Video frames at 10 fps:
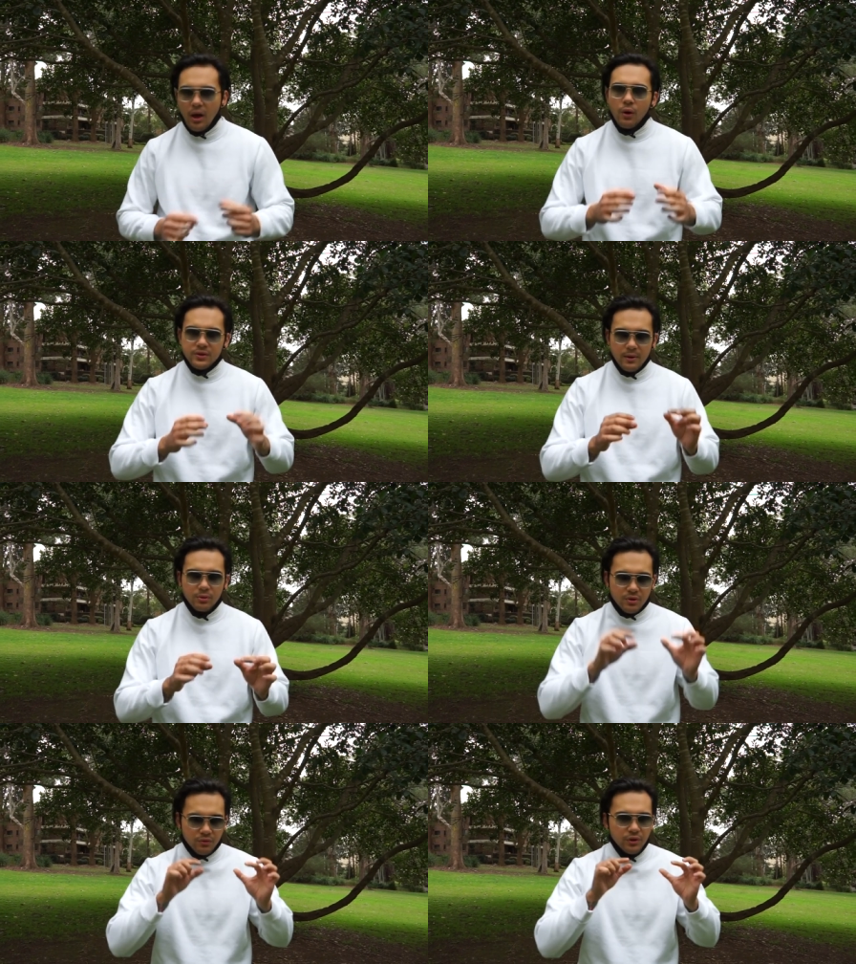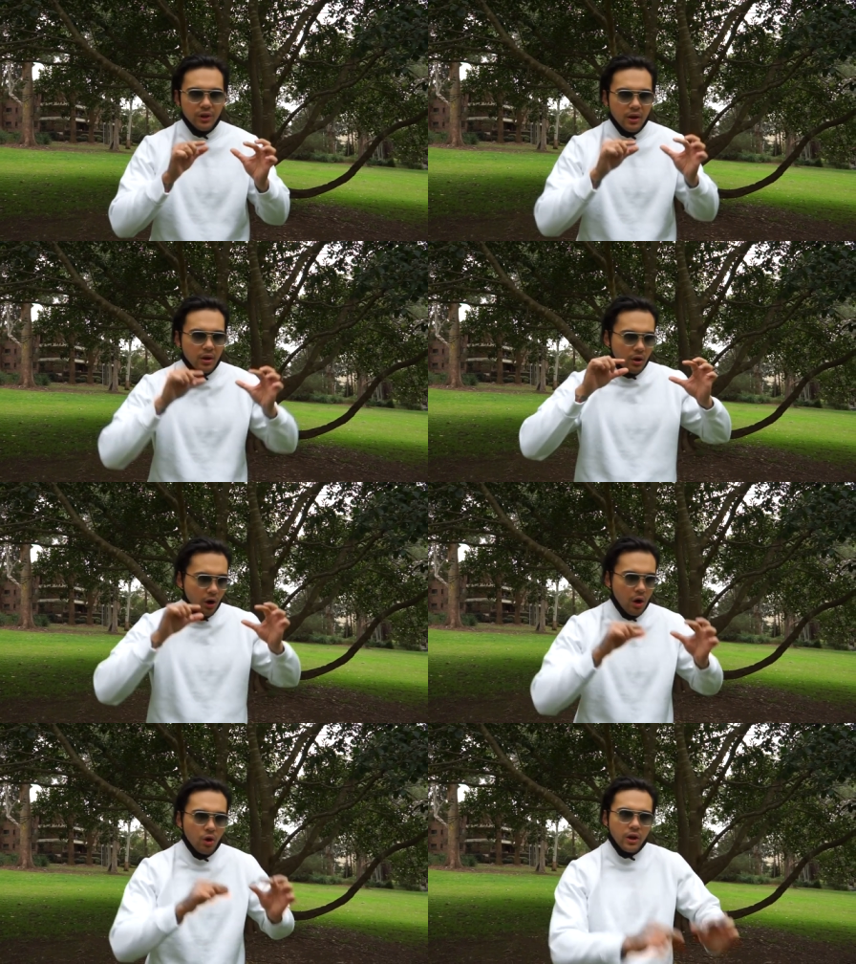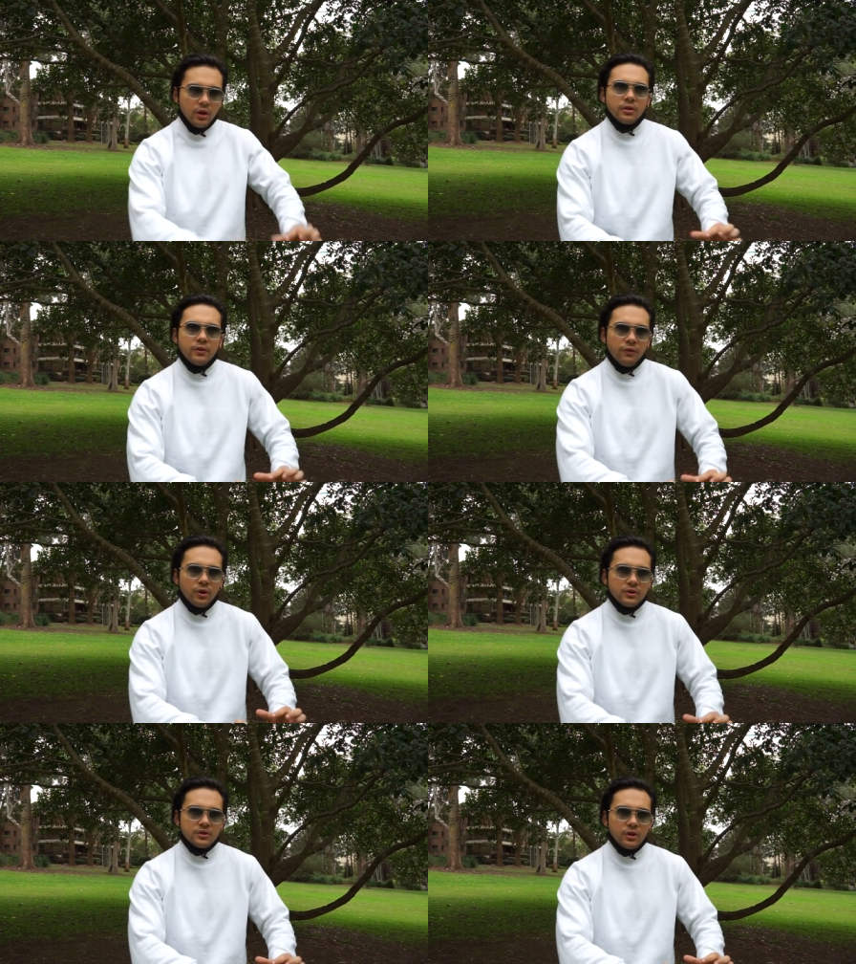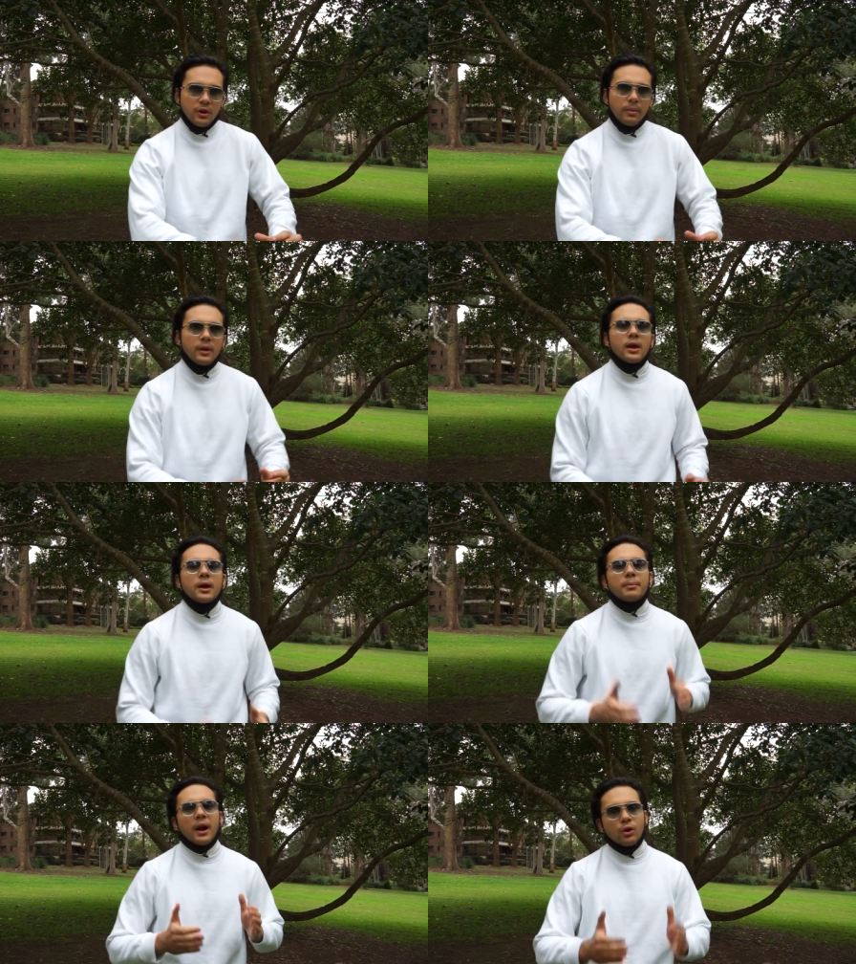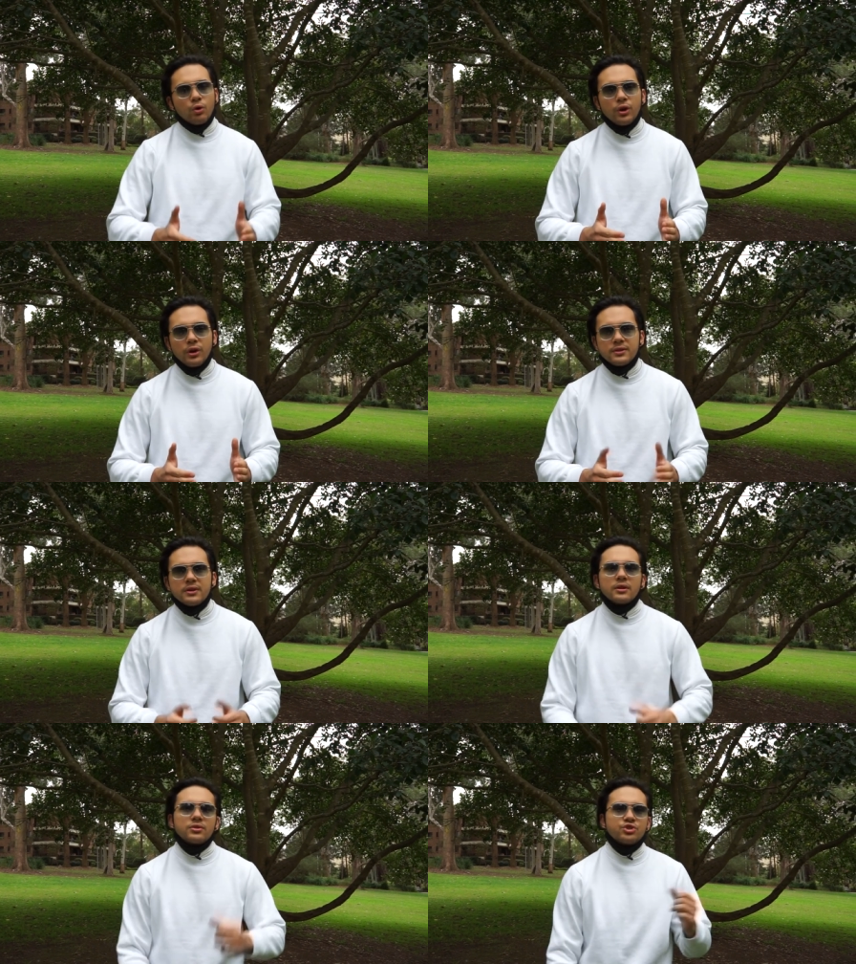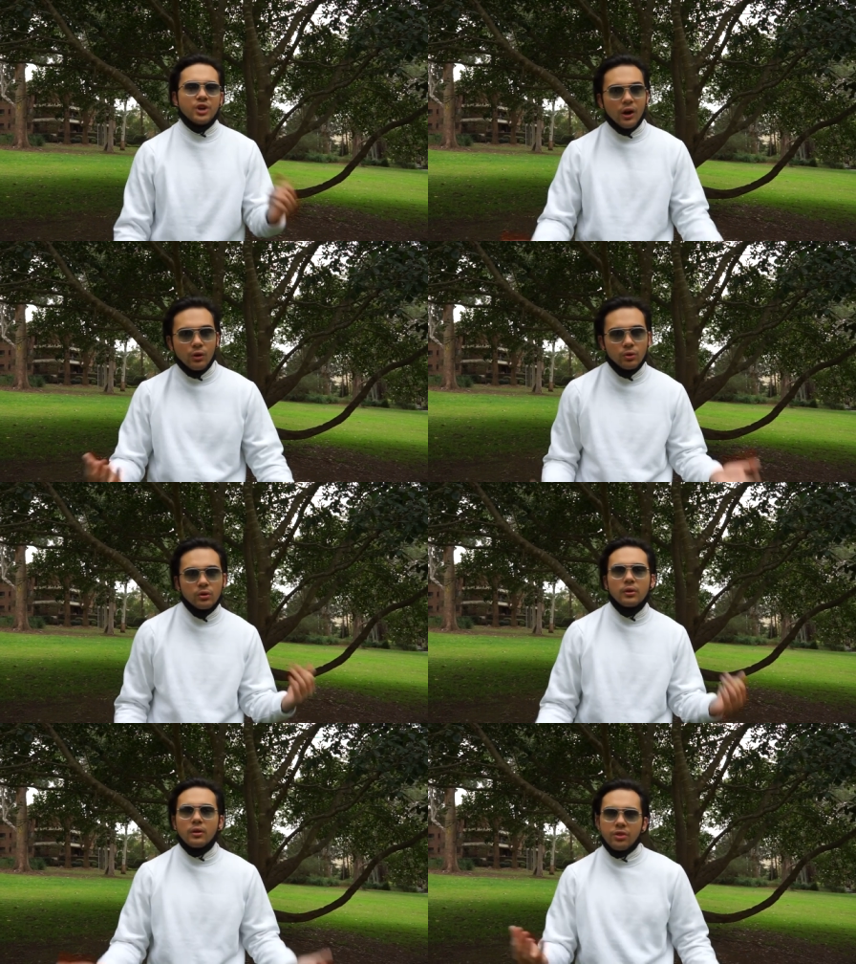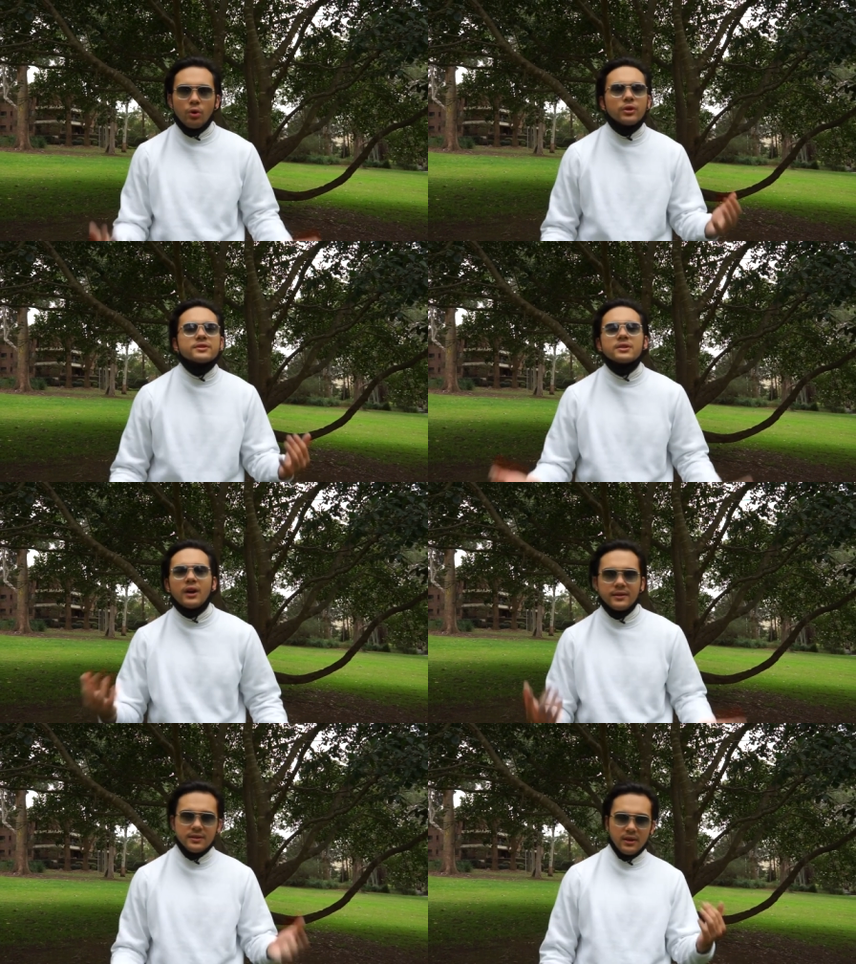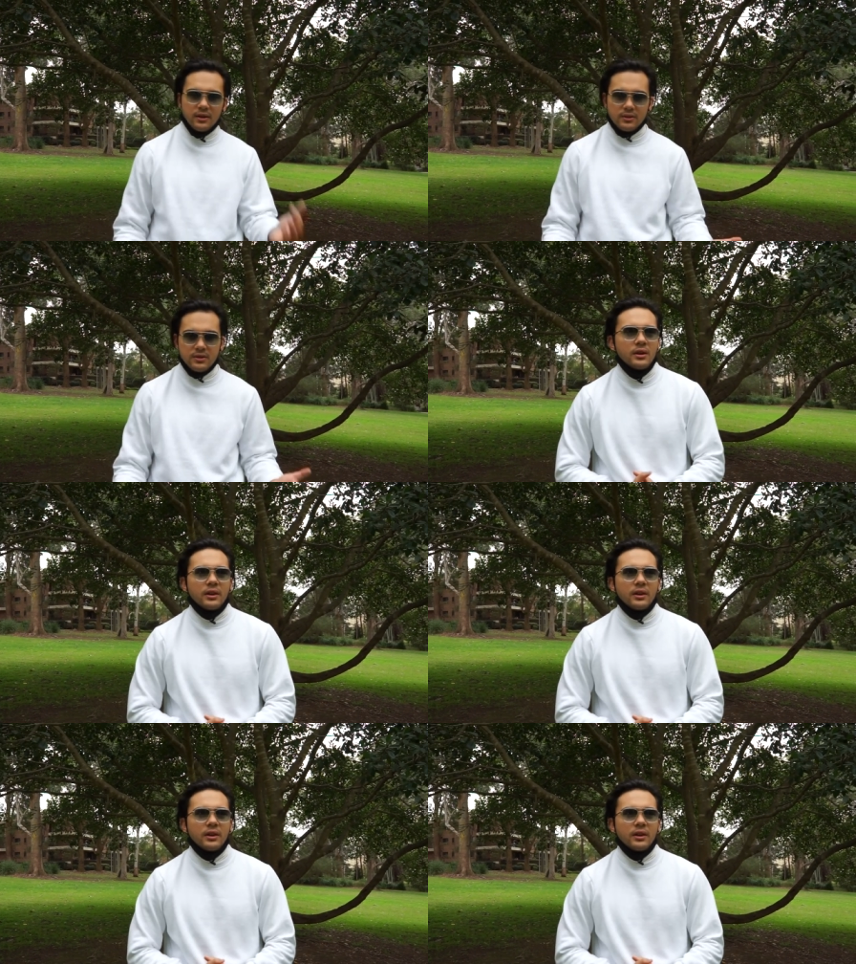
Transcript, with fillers: I was able to really hone in on the focus on it, but I couldn't juggle thoughts and ideas.